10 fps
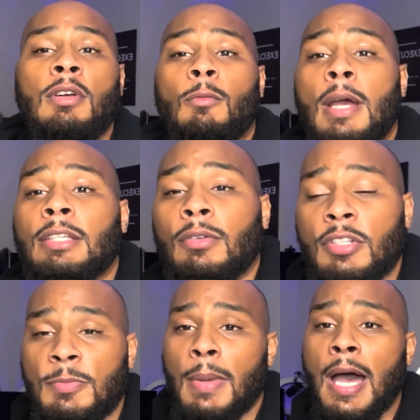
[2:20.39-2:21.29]
right there on the
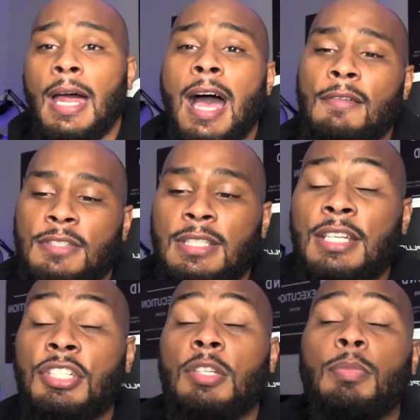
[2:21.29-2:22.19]
spot, obviously
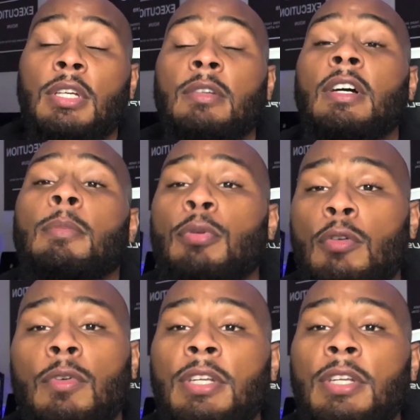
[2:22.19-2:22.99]
that's just a pre-approval.